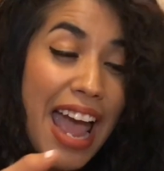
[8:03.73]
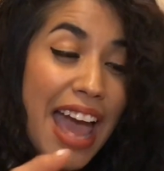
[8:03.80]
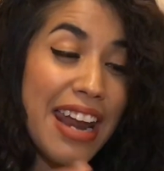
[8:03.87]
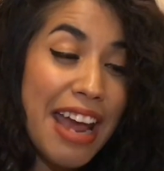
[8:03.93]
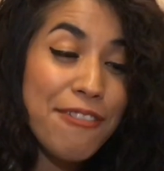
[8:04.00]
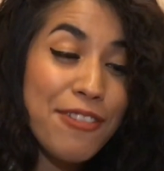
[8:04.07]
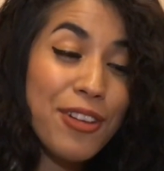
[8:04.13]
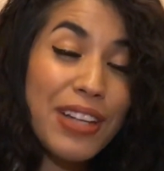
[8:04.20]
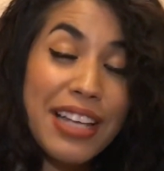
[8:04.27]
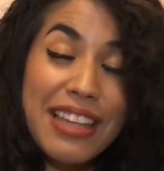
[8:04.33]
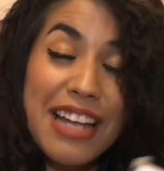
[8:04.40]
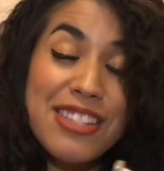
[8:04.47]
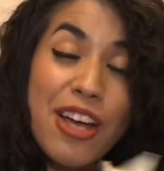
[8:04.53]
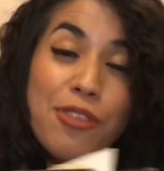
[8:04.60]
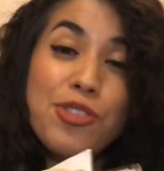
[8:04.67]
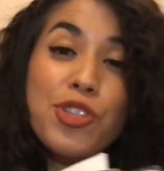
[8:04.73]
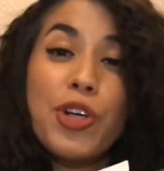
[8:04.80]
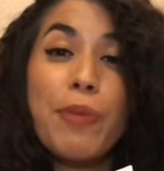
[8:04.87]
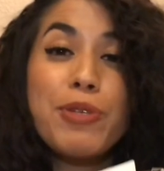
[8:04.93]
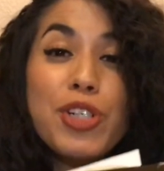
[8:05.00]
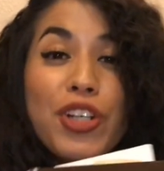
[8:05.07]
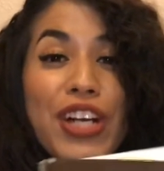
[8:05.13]
And I feel like that's how
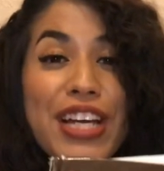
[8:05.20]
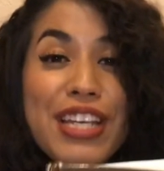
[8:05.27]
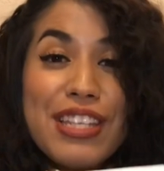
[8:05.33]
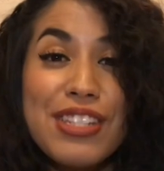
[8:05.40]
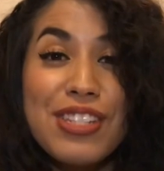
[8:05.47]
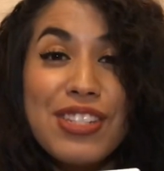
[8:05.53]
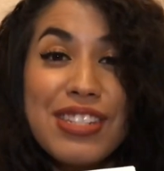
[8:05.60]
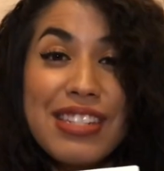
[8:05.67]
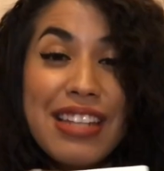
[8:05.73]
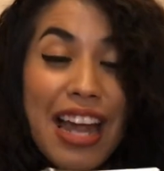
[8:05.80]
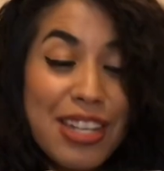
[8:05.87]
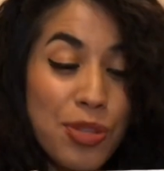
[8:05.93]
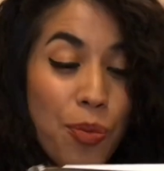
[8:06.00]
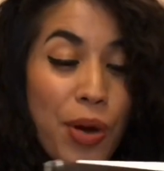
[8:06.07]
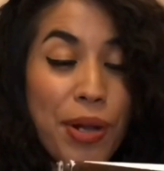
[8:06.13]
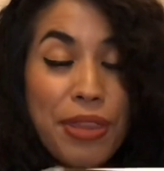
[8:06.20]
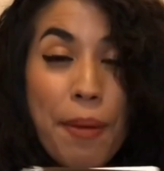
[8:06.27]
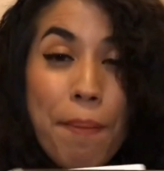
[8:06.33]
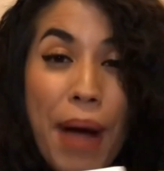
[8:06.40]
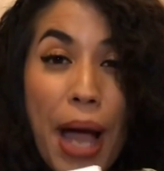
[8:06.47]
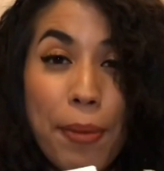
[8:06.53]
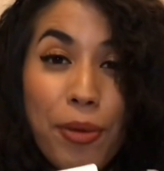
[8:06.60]
scripture is. That's what the
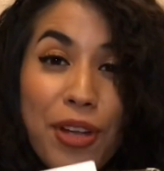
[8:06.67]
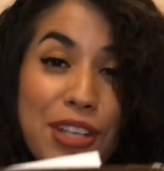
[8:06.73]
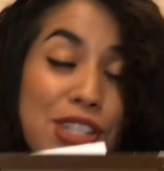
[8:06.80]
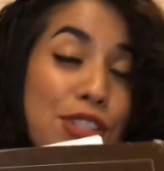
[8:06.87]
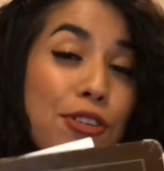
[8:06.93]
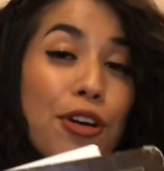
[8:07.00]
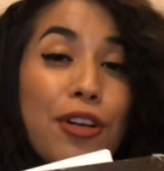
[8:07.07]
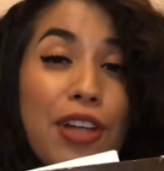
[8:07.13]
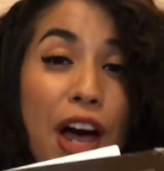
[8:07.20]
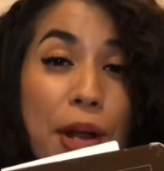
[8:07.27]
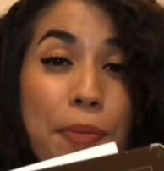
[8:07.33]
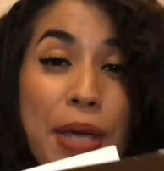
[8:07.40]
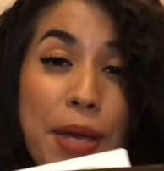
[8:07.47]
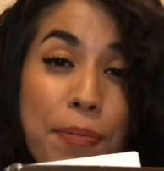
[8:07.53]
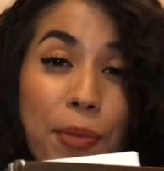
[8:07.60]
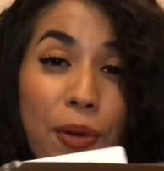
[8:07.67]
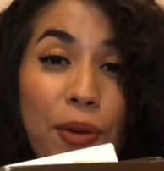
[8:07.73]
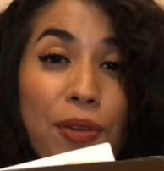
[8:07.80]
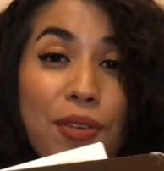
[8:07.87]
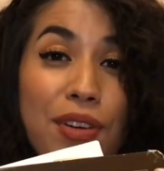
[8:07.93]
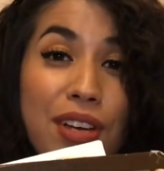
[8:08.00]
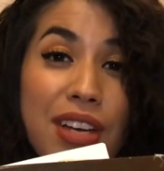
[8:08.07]
Bible is to a lot of
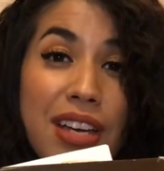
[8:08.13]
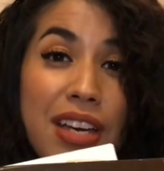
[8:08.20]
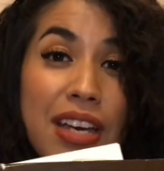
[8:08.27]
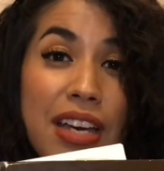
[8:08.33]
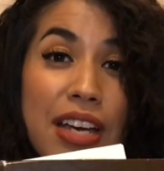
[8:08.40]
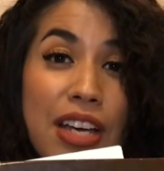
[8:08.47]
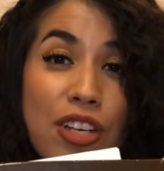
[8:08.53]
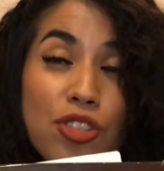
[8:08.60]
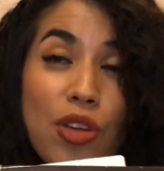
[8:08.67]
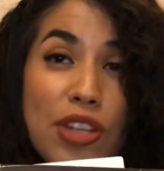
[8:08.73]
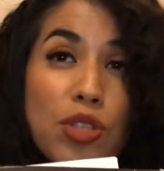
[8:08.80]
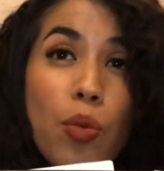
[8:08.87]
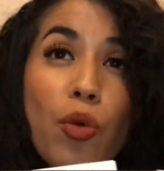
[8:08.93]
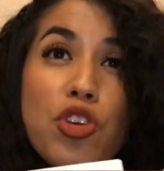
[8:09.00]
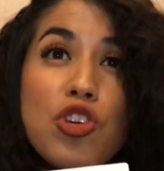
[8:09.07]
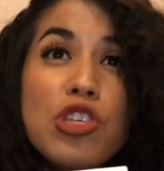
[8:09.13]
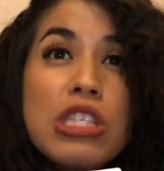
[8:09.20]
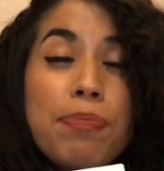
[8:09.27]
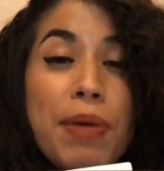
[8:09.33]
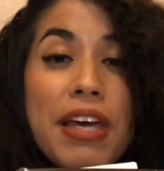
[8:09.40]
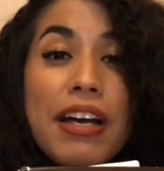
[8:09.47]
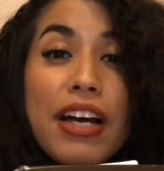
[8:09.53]
people. So that's when you
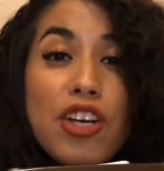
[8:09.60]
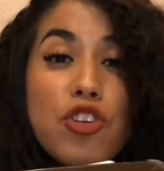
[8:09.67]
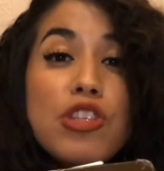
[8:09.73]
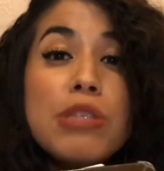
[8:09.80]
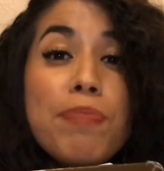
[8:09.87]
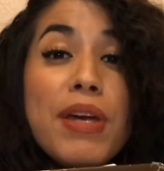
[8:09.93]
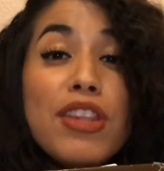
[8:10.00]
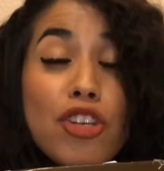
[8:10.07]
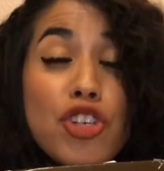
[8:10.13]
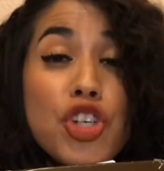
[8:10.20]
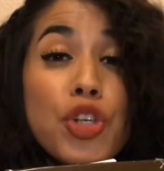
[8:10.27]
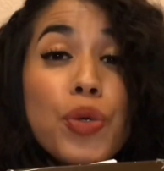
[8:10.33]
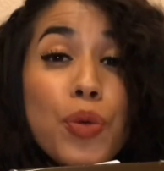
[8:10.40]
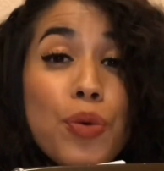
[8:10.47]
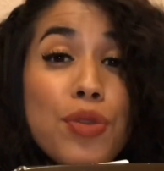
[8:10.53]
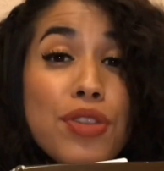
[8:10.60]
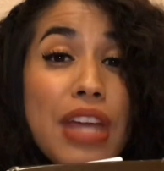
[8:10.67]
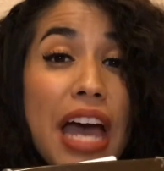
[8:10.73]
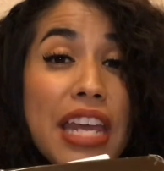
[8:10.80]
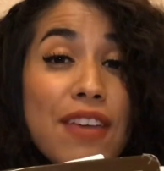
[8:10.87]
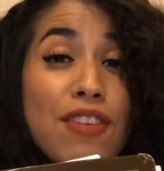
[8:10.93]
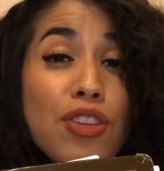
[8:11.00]
speak the truth,
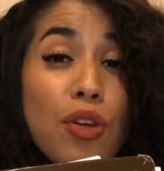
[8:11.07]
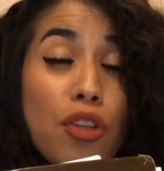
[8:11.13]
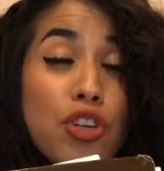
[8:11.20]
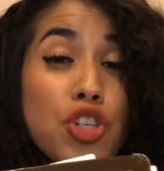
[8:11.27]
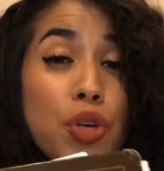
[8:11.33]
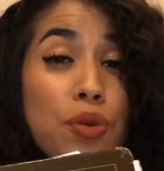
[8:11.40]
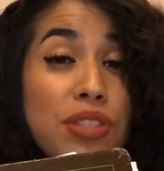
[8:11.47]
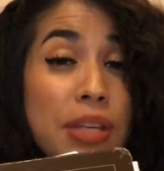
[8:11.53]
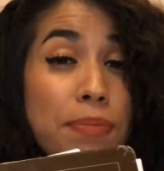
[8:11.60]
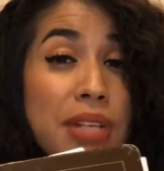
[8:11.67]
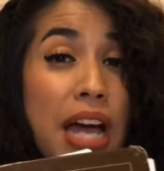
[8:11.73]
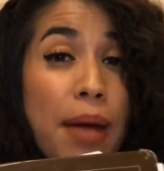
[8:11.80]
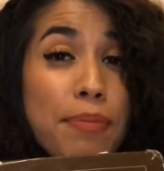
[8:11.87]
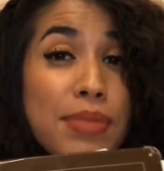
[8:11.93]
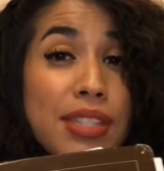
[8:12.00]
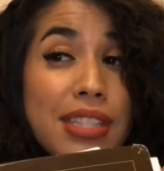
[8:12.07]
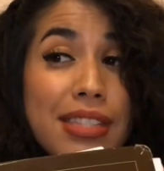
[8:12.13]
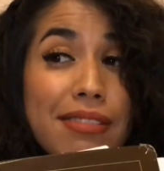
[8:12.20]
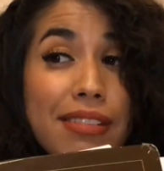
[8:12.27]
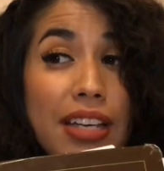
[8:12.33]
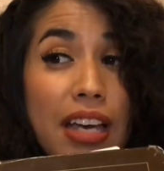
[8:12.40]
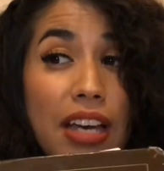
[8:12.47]
and even though the truth sometimes
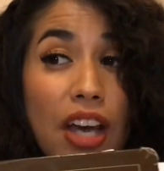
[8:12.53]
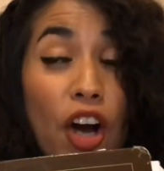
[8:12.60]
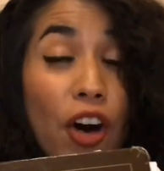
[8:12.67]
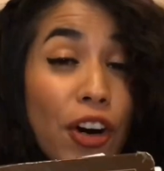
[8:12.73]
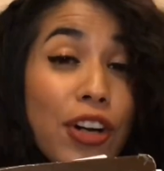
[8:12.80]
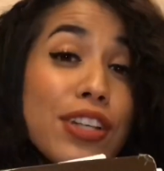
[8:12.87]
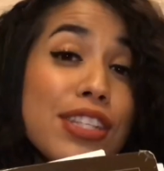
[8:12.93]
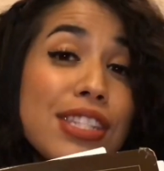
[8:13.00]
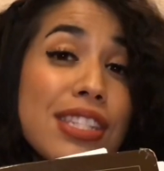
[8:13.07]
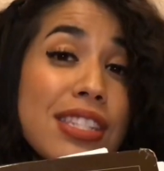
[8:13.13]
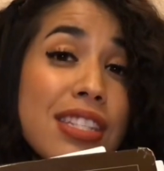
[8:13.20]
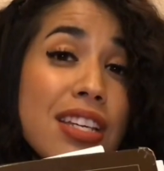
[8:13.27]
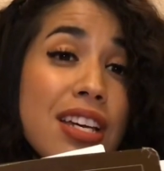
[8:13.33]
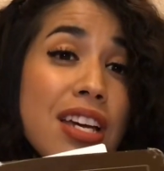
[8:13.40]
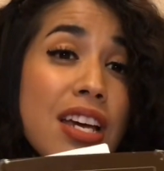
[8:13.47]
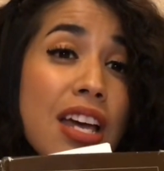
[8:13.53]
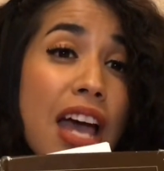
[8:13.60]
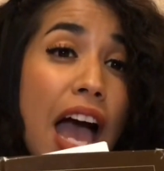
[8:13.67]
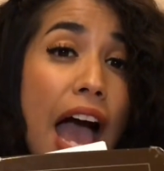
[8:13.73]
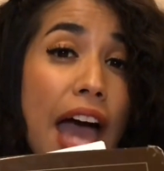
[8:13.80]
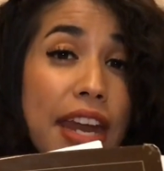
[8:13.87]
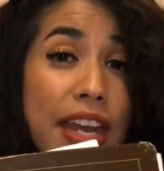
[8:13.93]
hurts
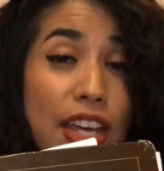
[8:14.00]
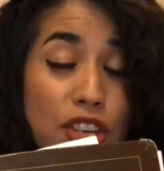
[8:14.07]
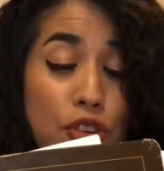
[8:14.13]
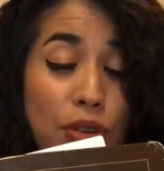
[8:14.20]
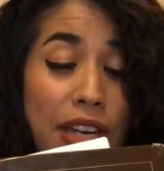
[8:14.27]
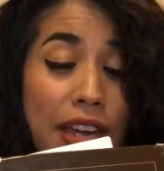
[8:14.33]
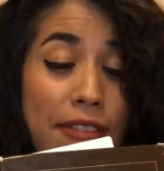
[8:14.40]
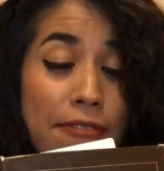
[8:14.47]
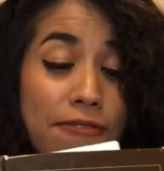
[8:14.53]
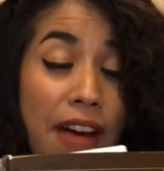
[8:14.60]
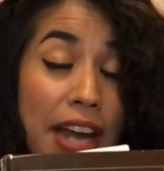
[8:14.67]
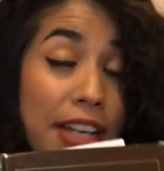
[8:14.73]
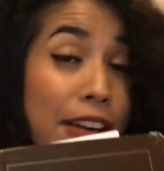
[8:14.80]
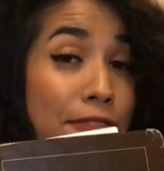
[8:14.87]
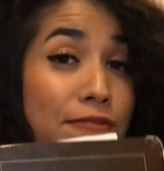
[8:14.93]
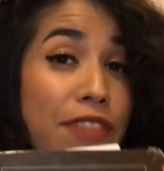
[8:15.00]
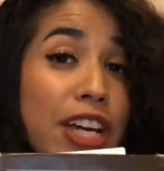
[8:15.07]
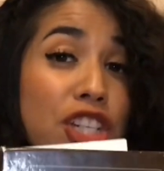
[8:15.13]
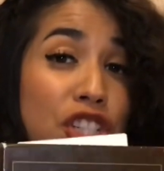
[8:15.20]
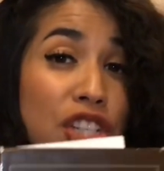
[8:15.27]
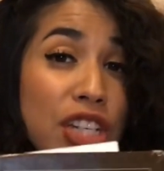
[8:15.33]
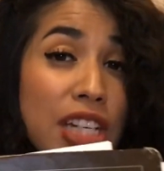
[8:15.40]
and you can find
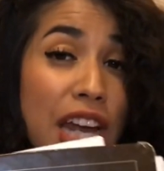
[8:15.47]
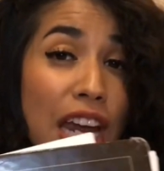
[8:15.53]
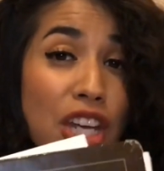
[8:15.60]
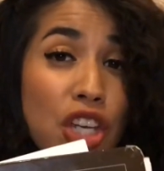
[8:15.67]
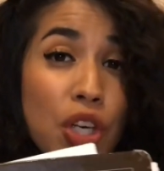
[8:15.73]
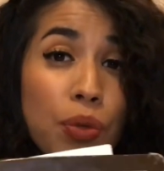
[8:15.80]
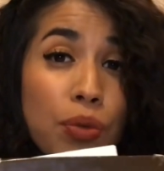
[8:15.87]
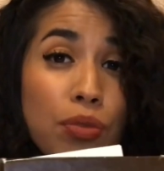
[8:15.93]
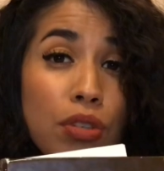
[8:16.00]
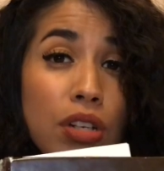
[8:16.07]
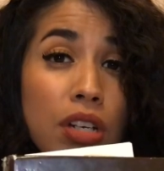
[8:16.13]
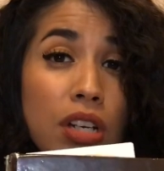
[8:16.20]
conviction in you,